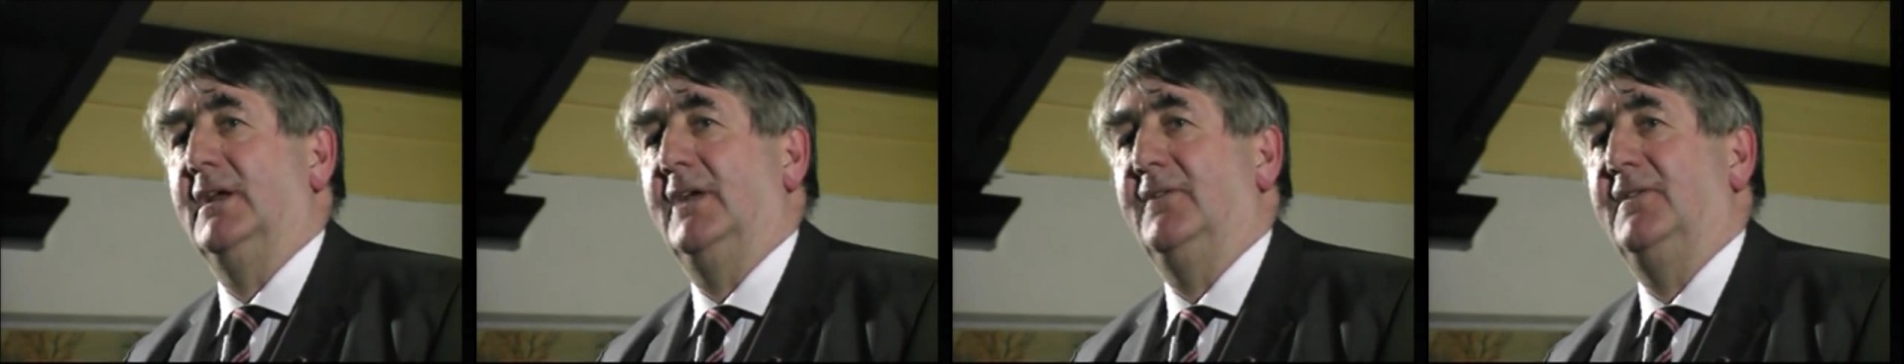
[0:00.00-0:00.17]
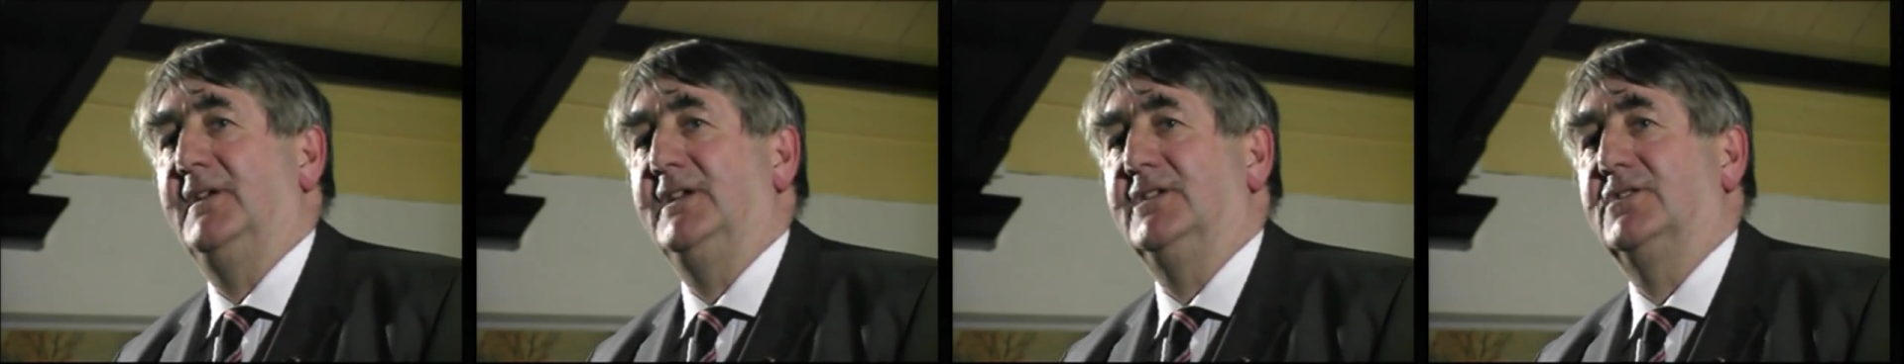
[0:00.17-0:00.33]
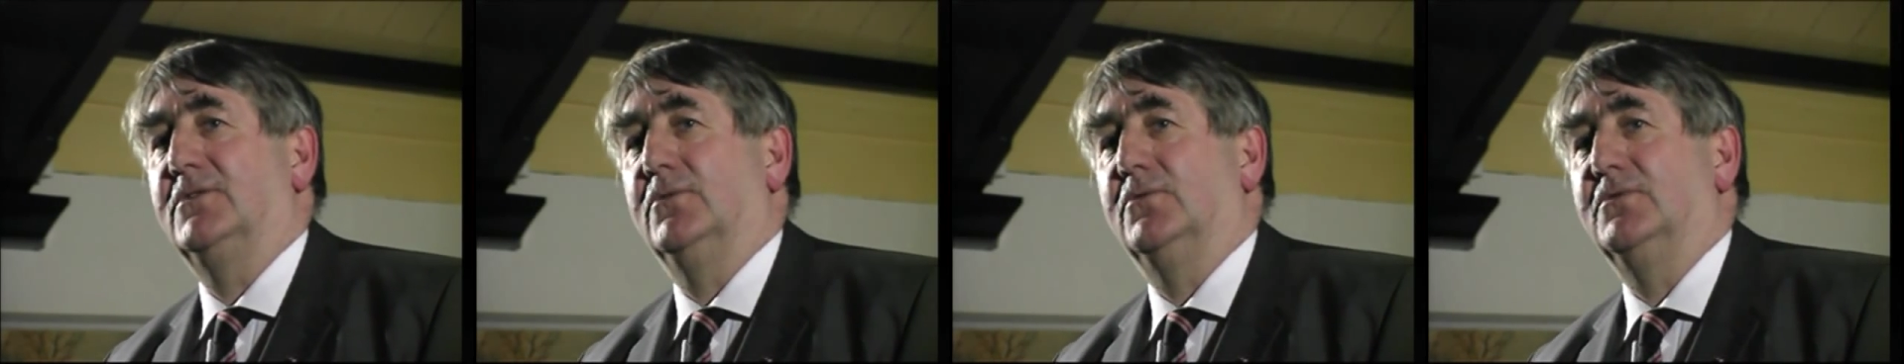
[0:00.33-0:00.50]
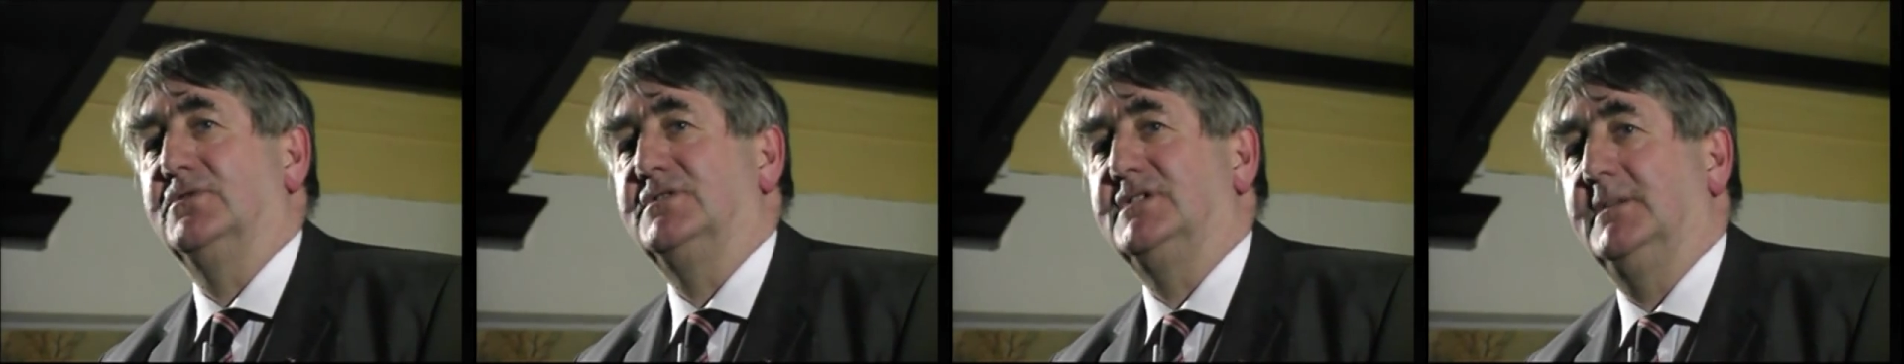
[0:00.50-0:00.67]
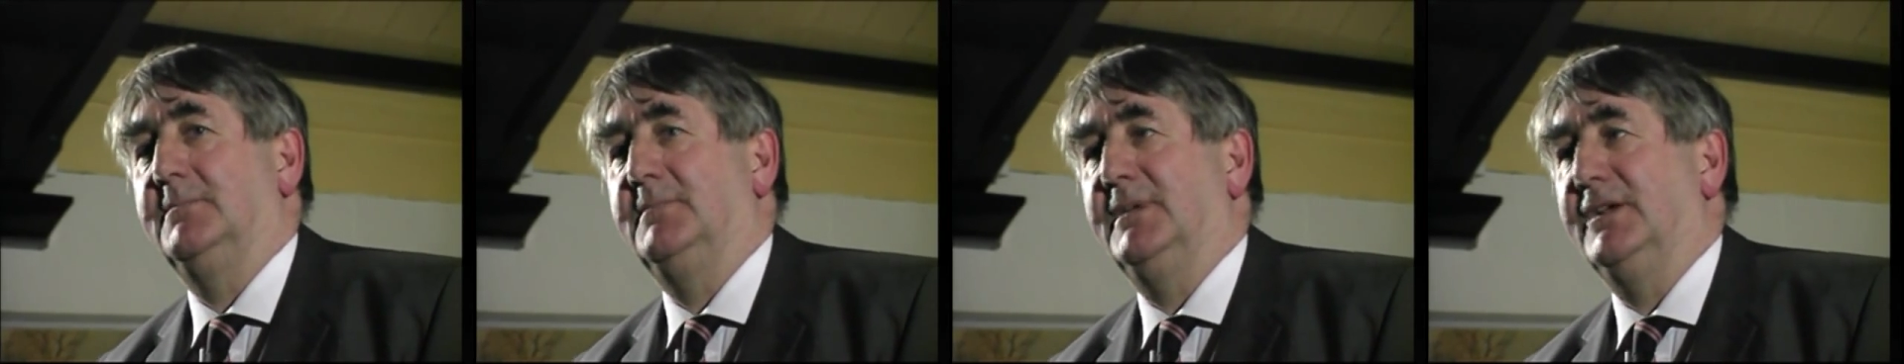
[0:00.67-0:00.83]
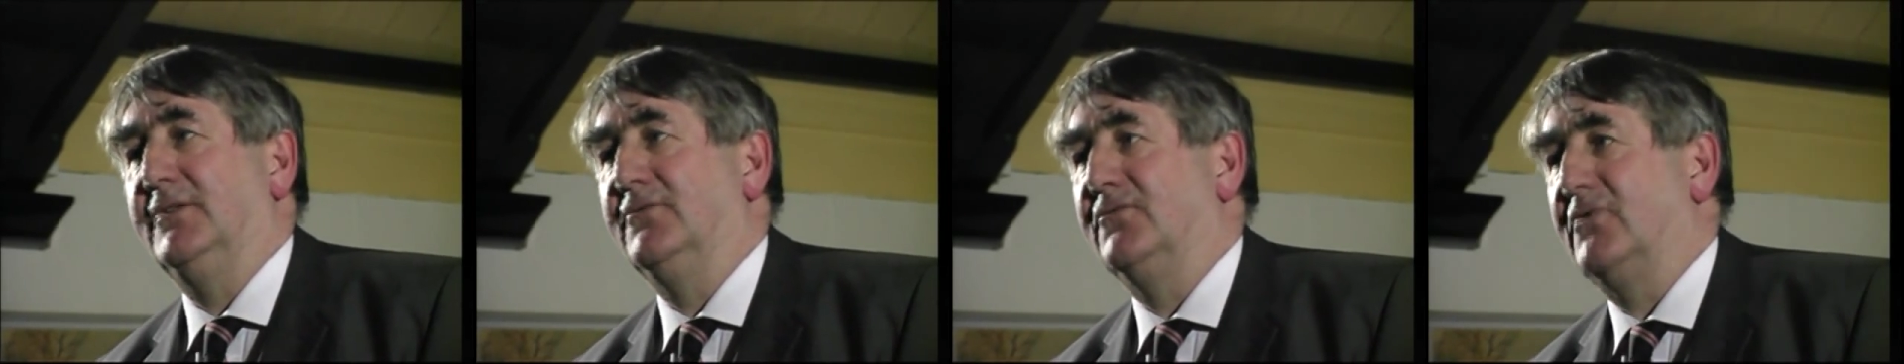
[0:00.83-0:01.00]
if he thought
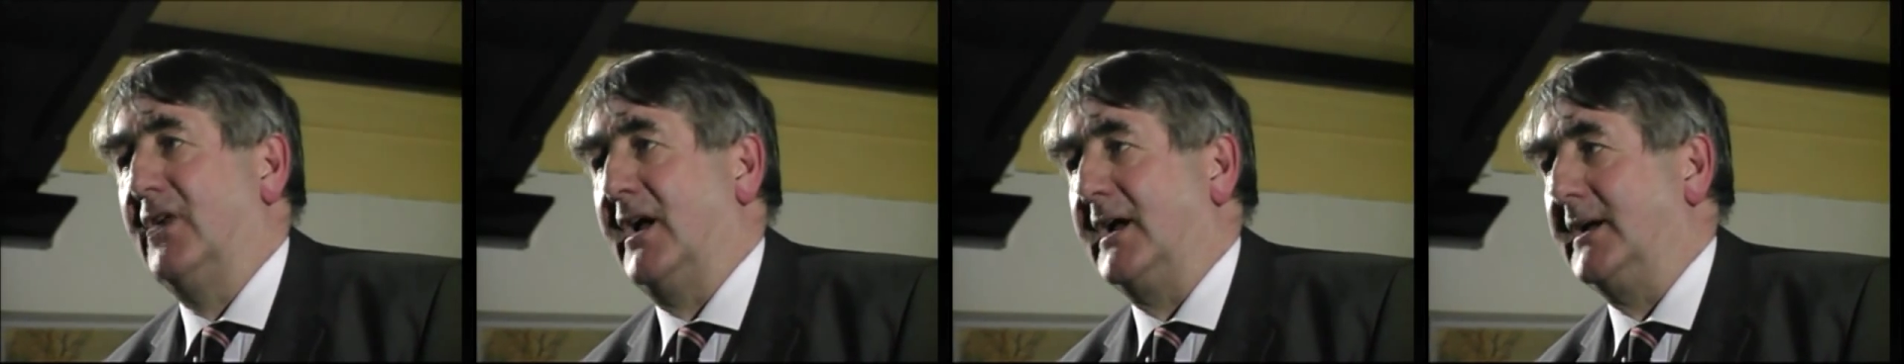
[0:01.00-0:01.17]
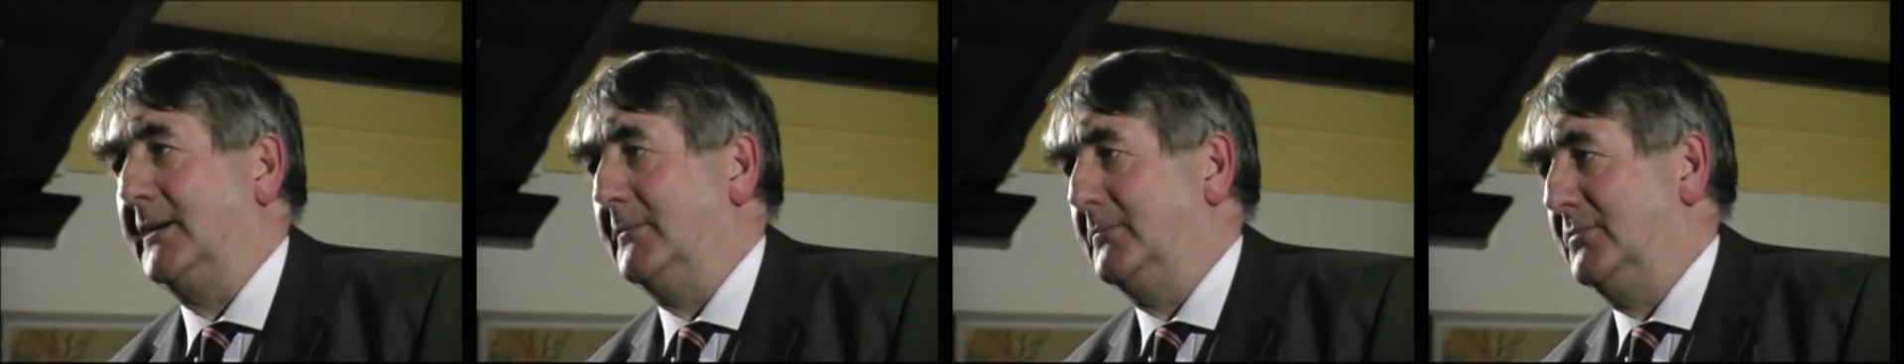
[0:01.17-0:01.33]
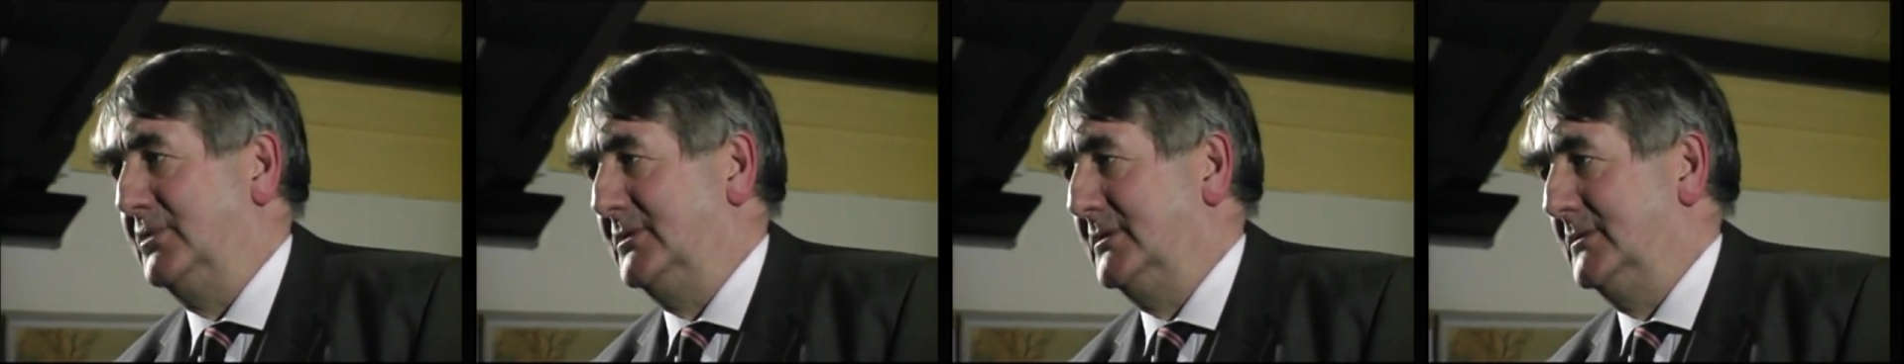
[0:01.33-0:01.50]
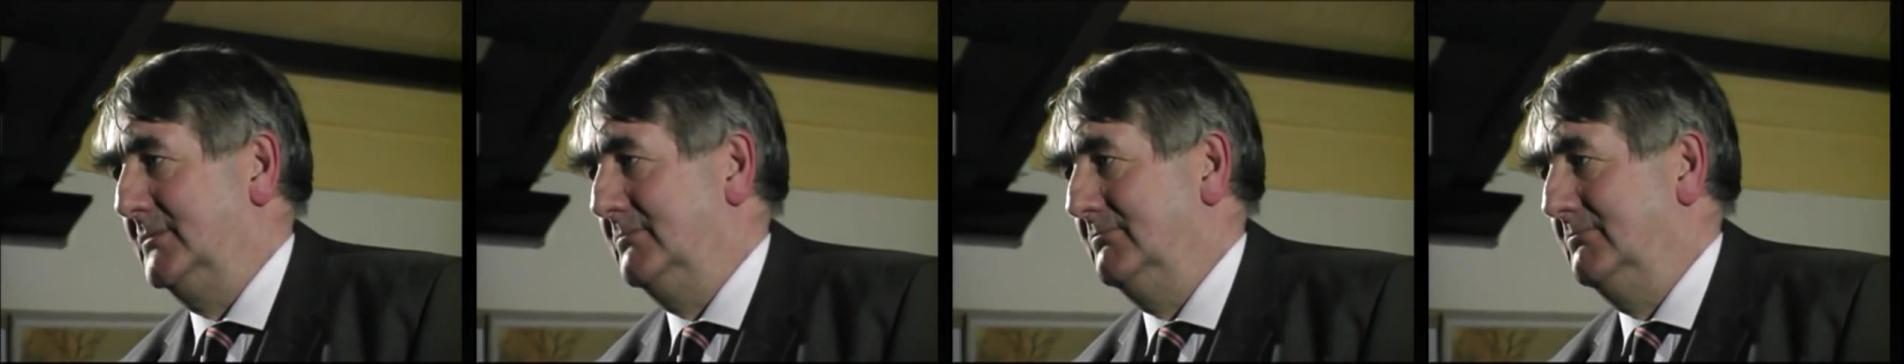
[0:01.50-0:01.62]
she'd been raped.